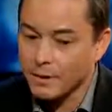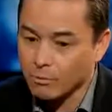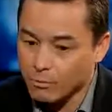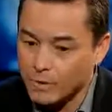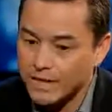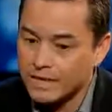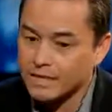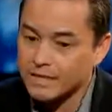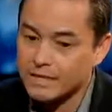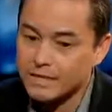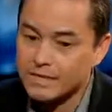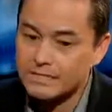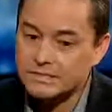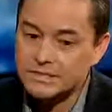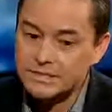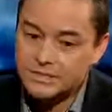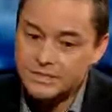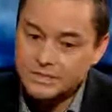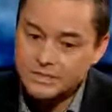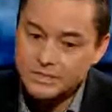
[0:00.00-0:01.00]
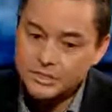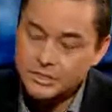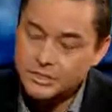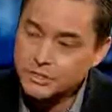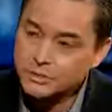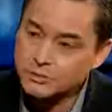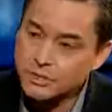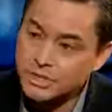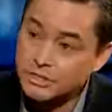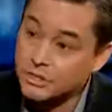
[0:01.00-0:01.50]
recognize that
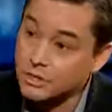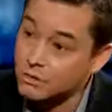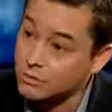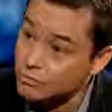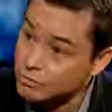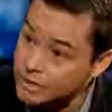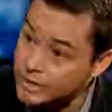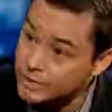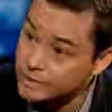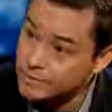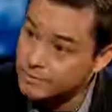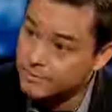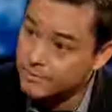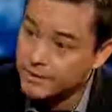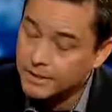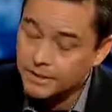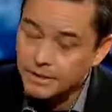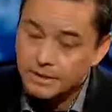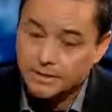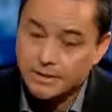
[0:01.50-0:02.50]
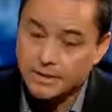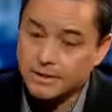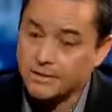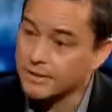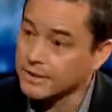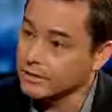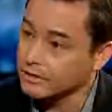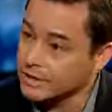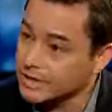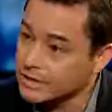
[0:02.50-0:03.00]
Indigenous rights are real,
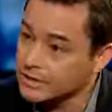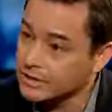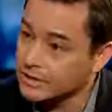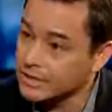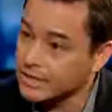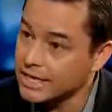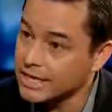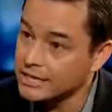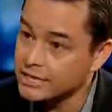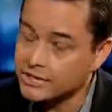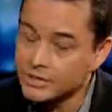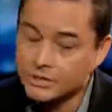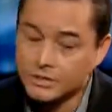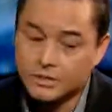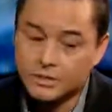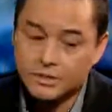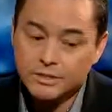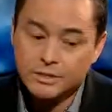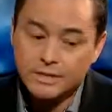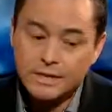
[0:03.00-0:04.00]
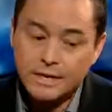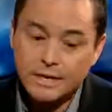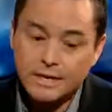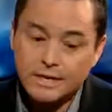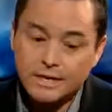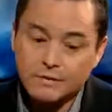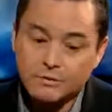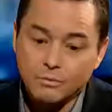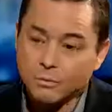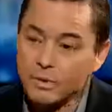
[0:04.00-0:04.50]
they are legal in nature,
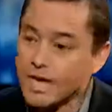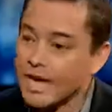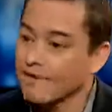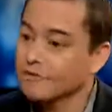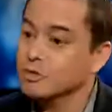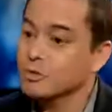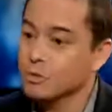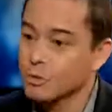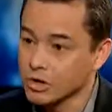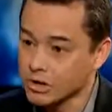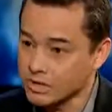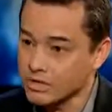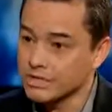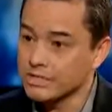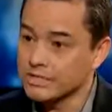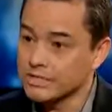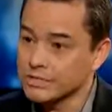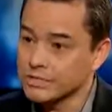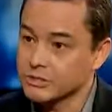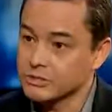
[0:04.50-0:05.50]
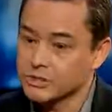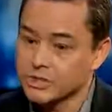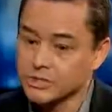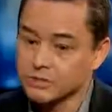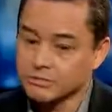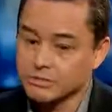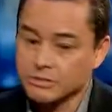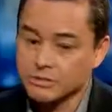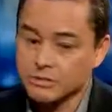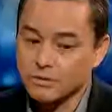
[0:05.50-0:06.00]
and we have to work these issues
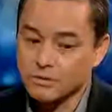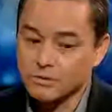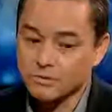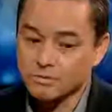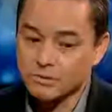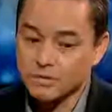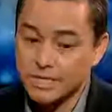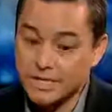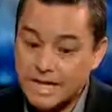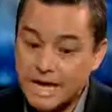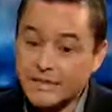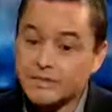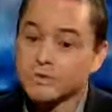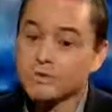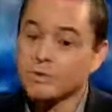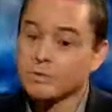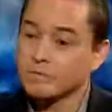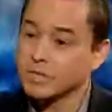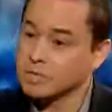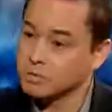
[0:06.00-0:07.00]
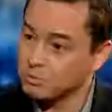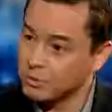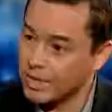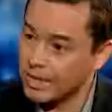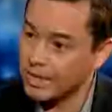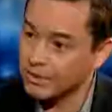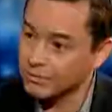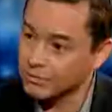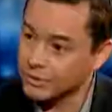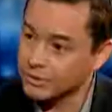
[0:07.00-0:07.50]
out. So together we must
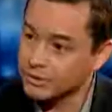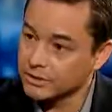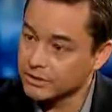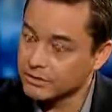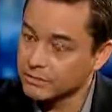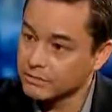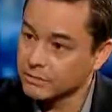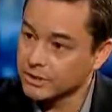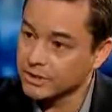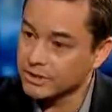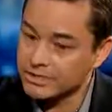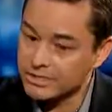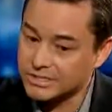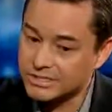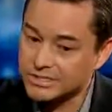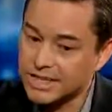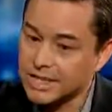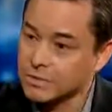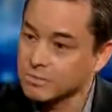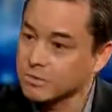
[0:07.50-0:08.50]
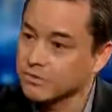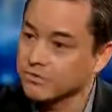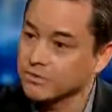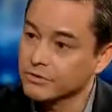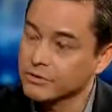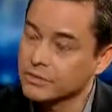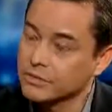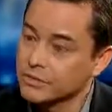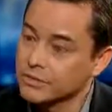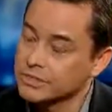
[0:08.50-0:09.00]
plan what a sustainable
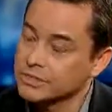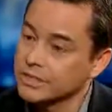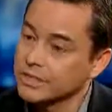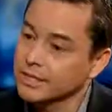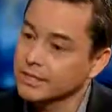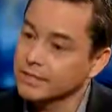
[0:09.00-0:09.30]
future looks